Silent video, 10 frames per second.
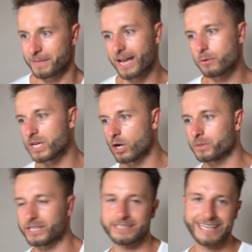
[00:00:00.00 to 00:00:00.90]
And we know
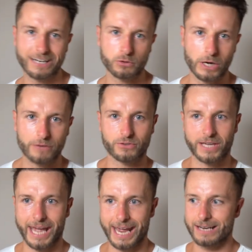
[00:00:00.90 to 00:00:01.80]
that dandruff
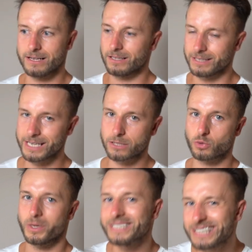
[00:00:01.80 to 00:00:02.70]
can lead
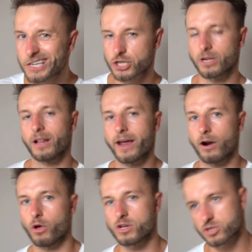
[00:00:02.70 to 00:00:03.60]
to additional
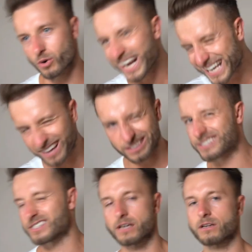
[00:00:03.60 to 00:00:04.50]
hair loss, or any other
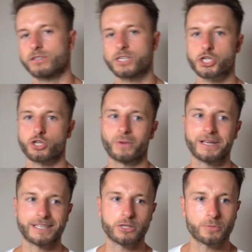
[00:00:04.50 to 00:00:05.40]
skin condition
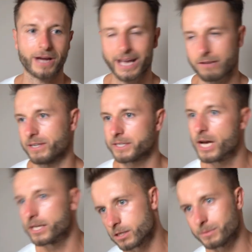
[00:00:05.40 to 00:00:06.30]
really that you might have, like
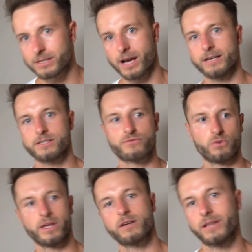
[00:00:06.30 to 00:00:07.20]
dermatitis,
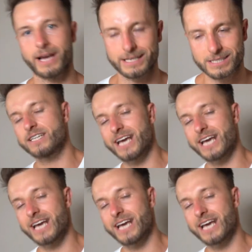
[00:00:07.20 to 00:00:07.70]
folliculitis,